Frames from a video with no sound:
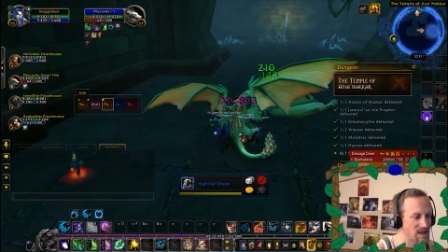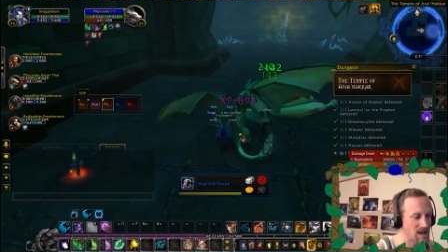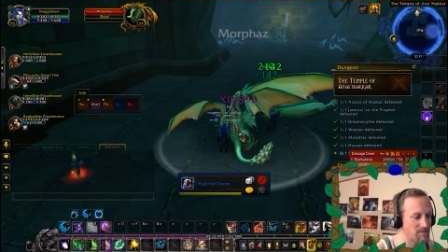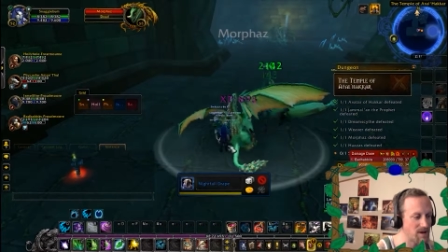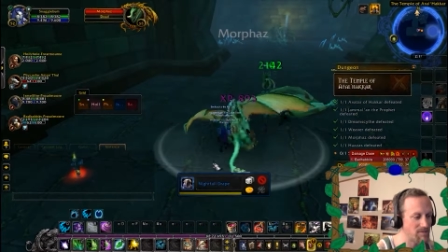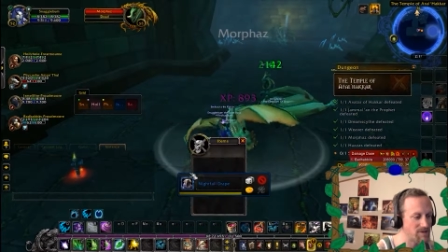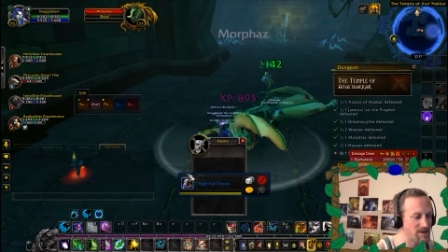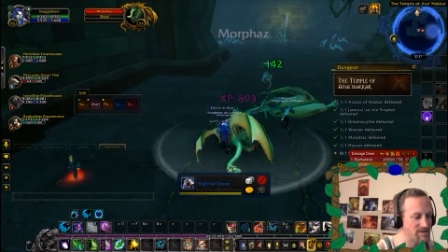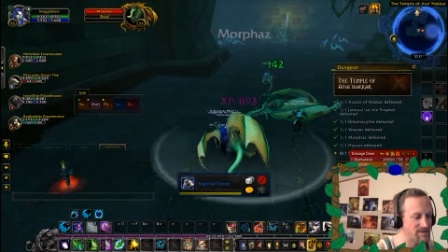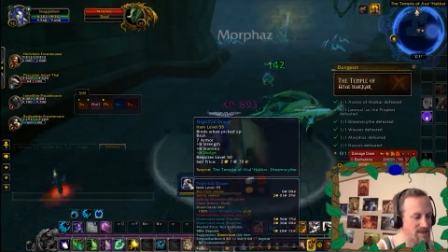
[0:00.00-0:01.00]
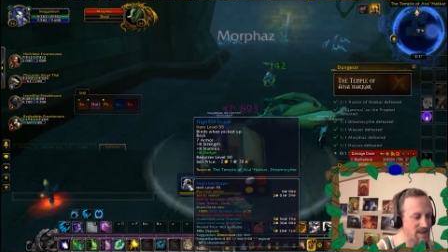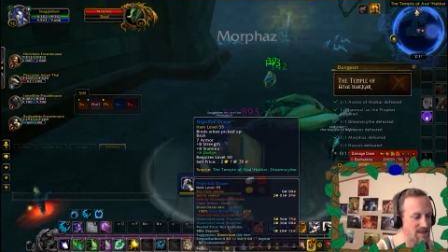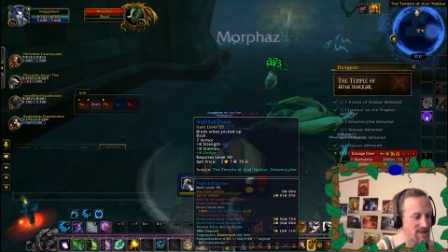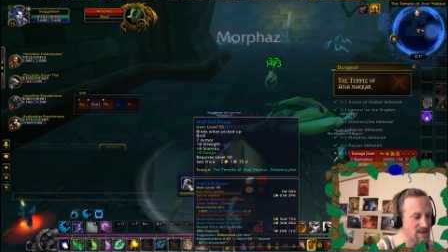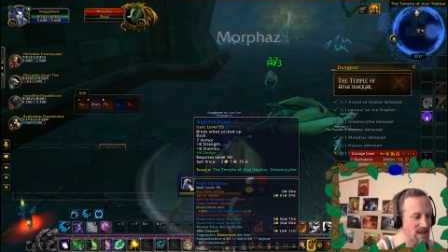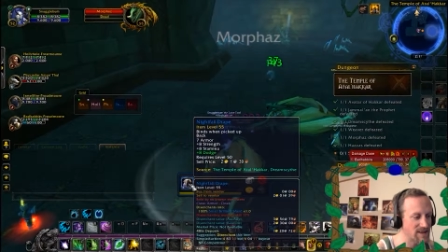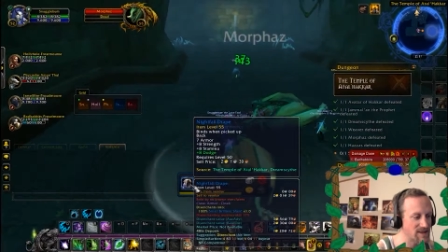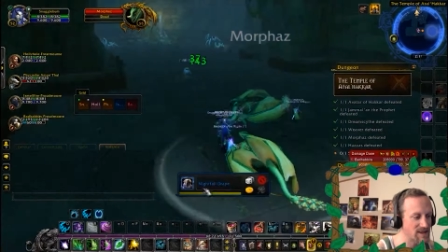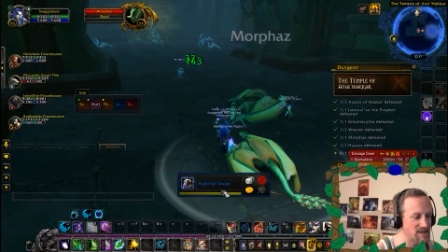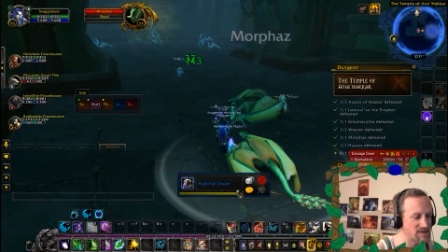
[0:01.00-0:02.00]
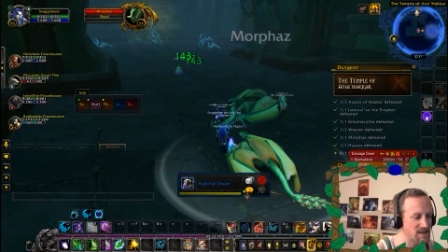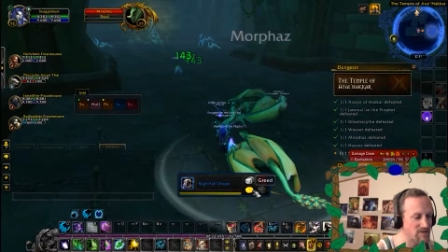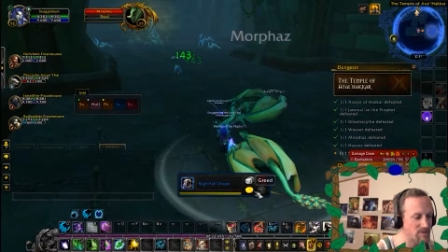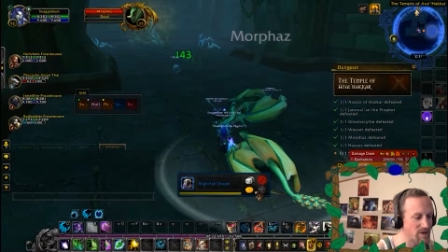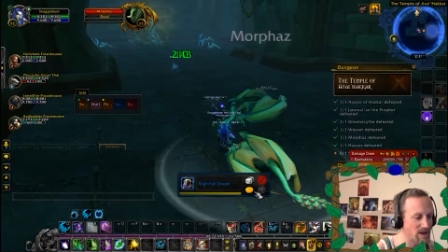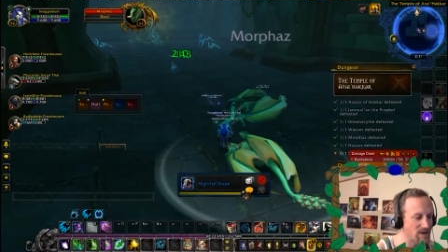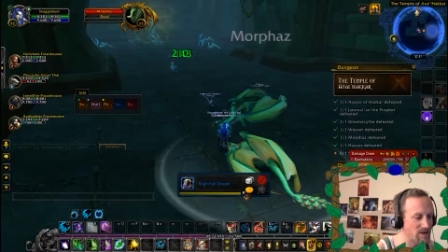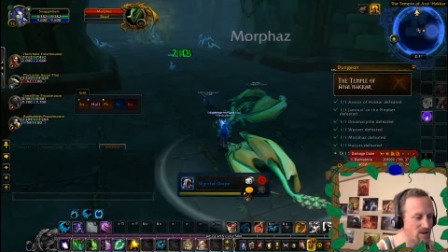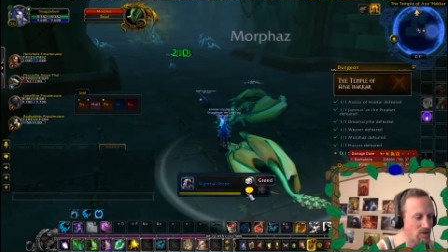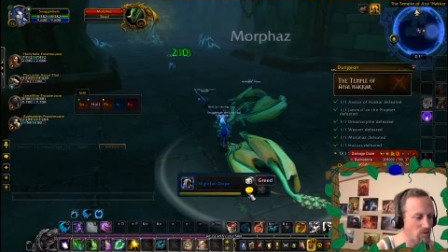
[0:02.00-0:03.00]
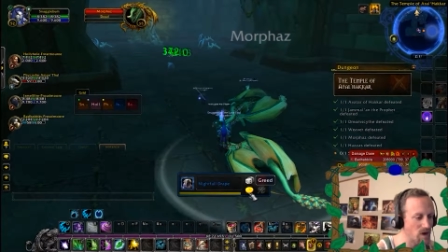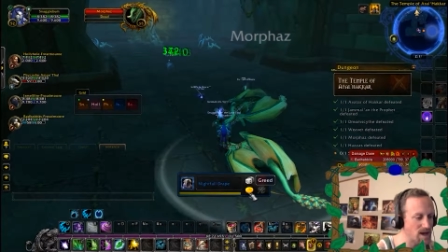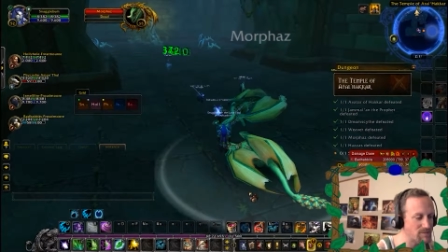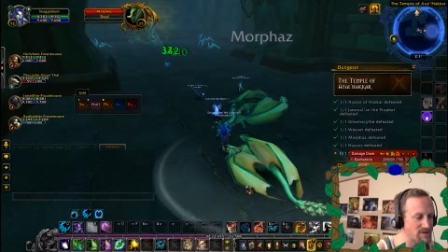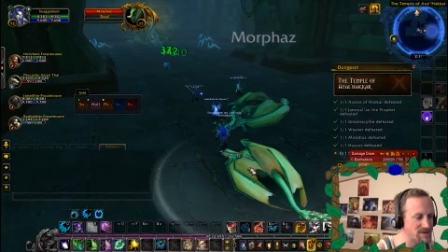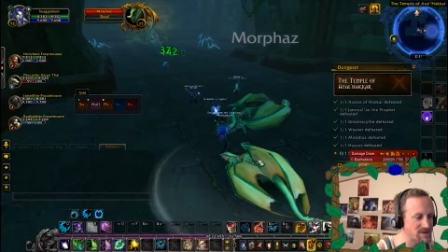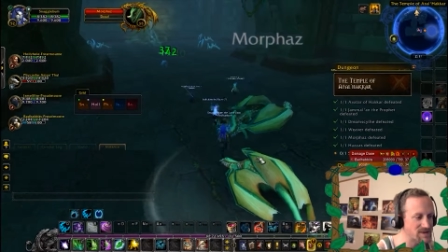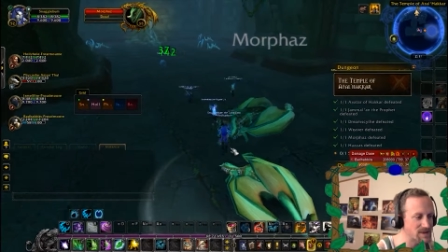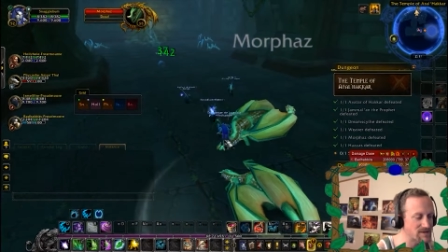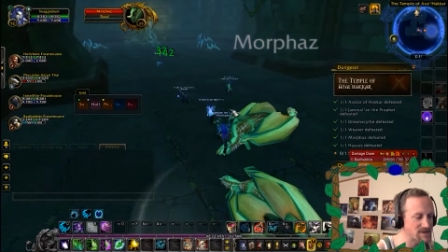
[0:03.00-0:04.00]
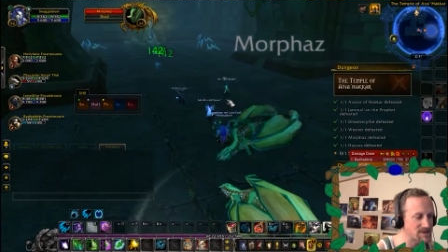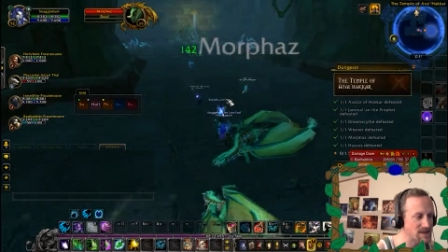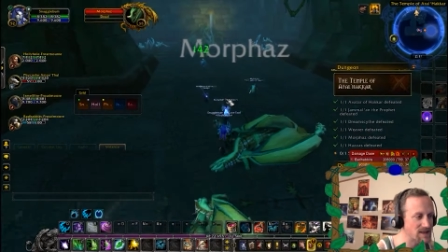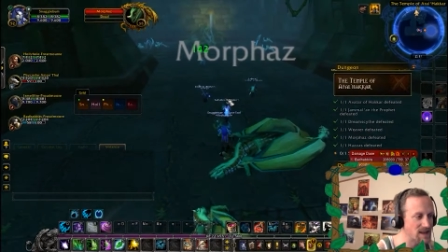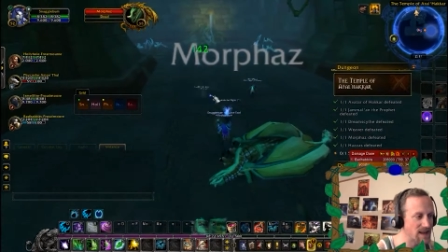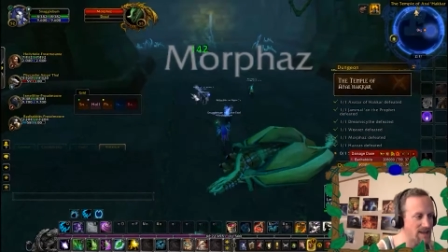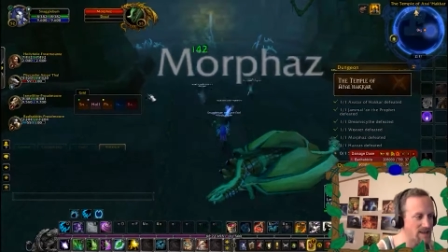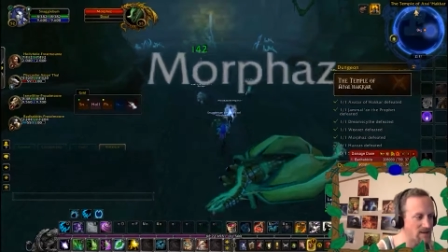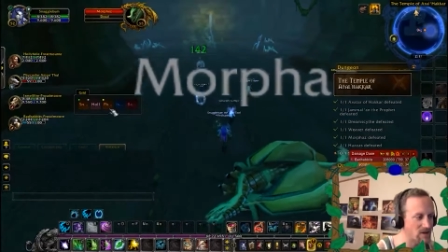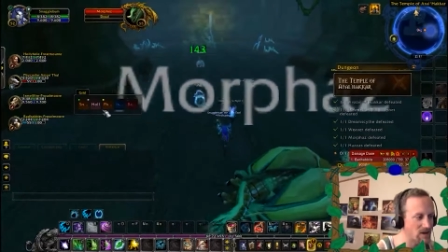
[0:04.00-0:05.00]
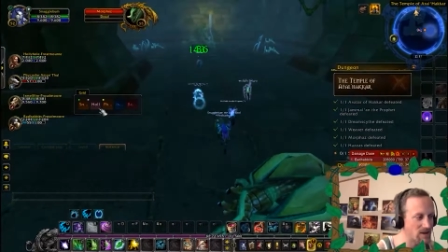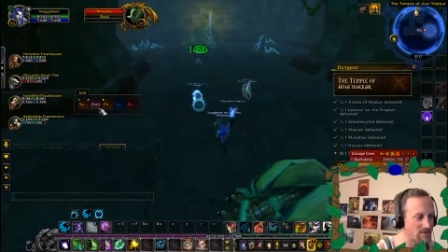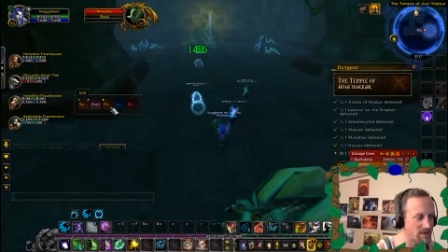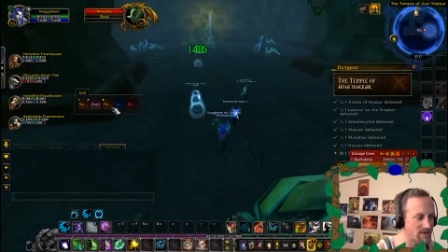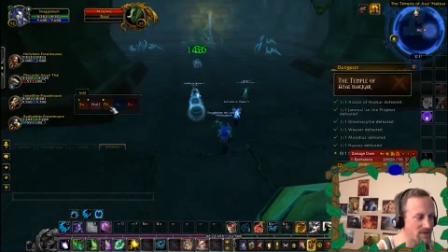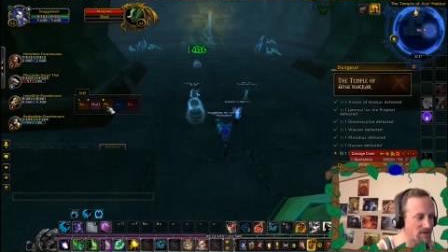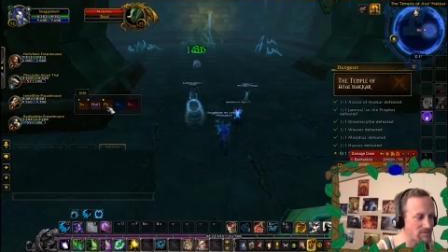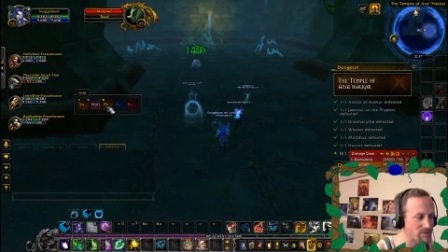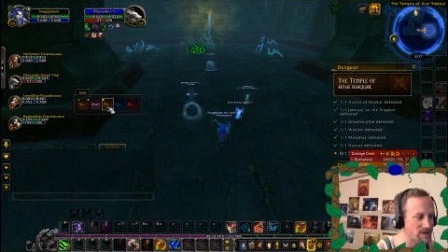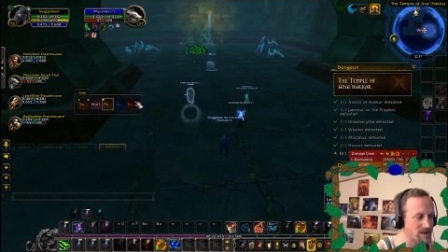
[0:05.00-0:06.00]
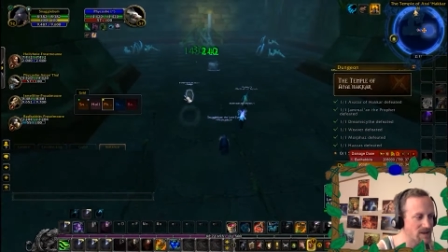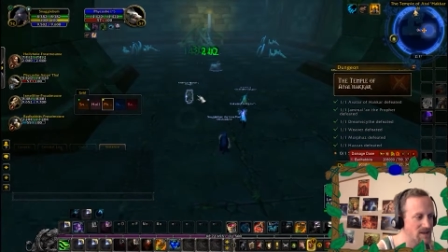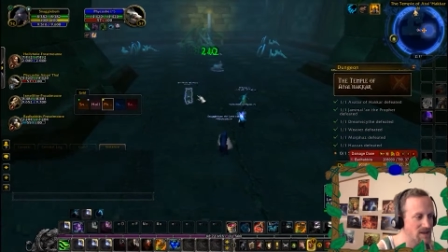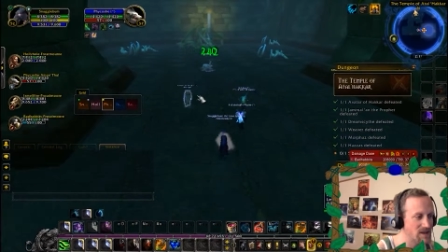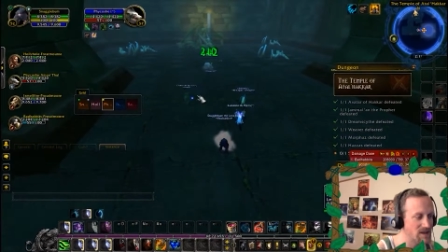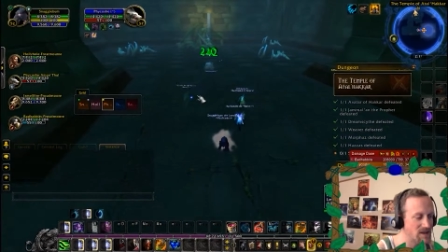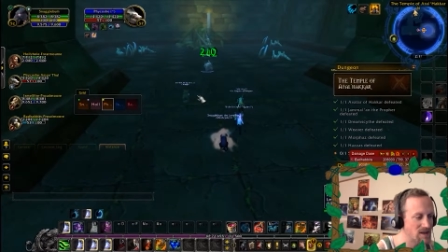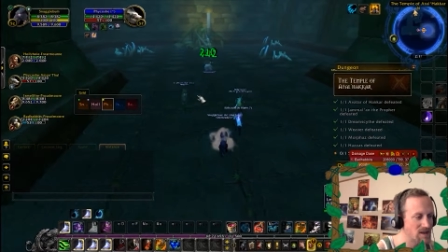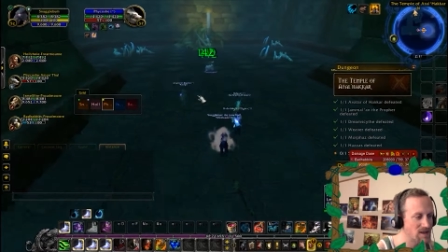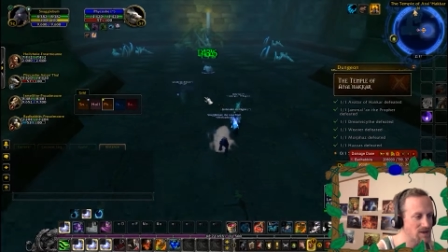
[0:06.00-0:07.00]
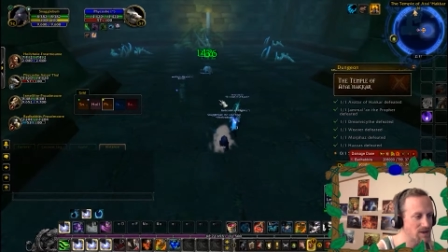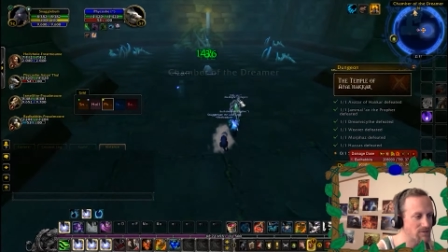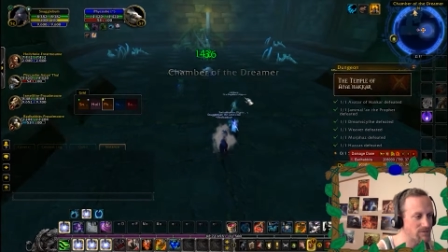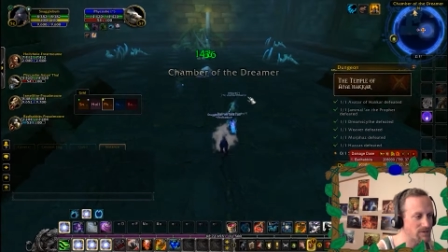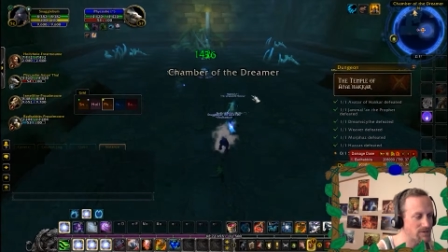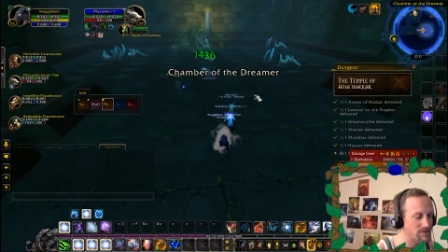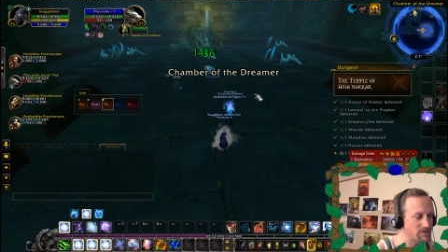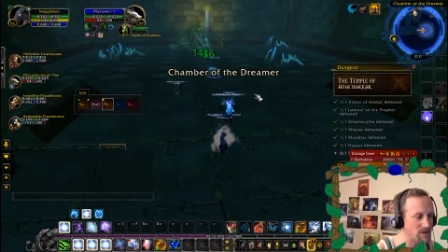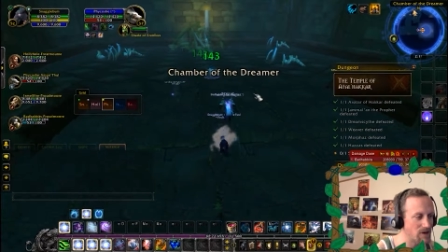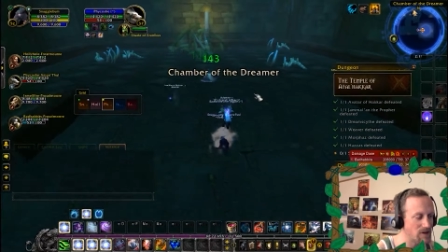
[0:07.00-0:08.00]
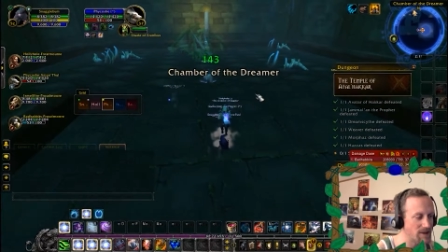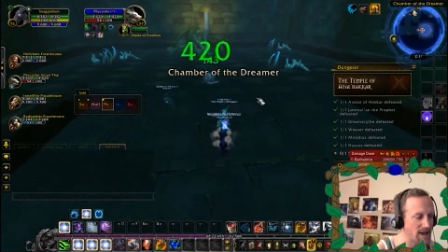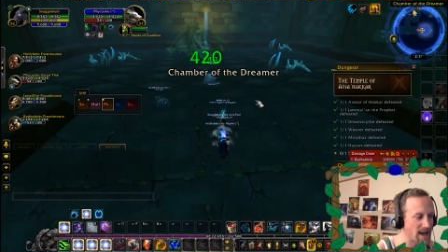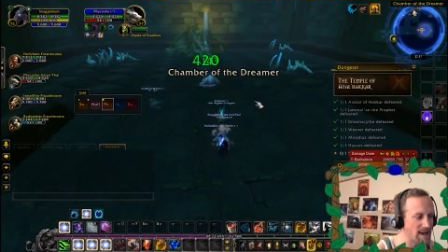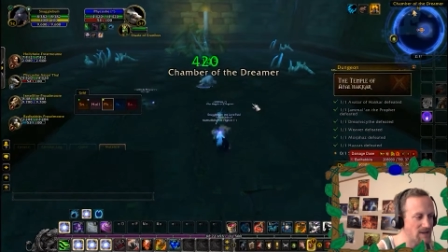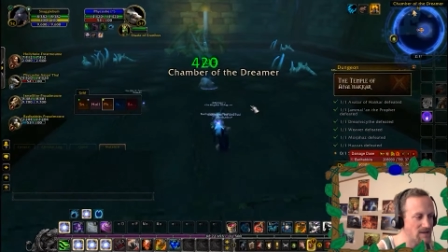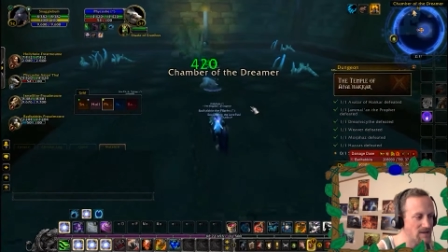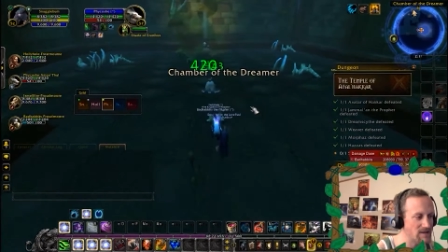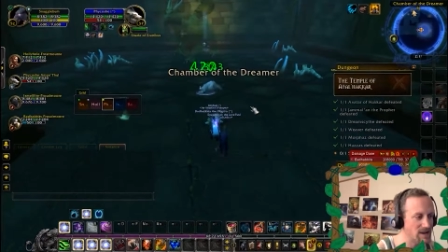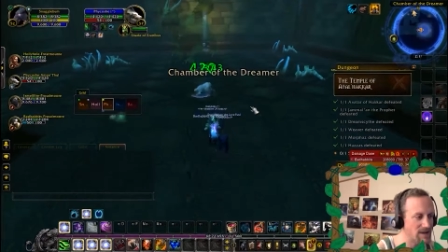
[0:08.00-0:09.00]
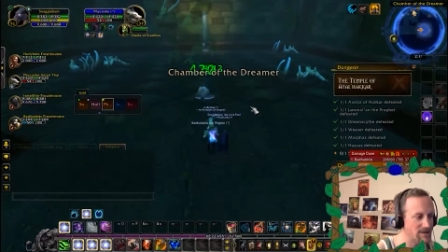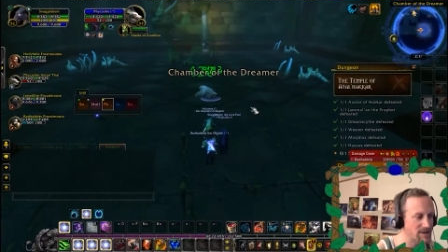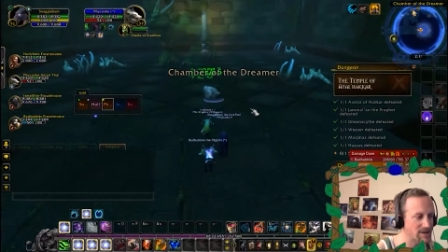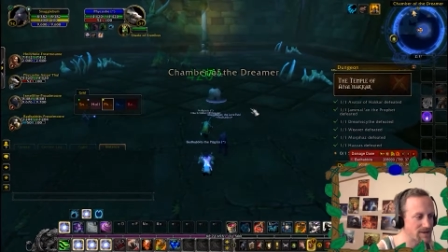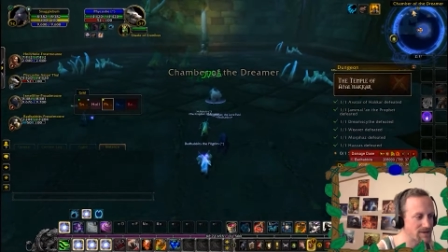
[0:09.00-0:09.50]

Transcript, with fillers: I, know, I wouldn't even say that like there has never been a wipe in this series that I didn't cause myself, but you know, for all of that, I think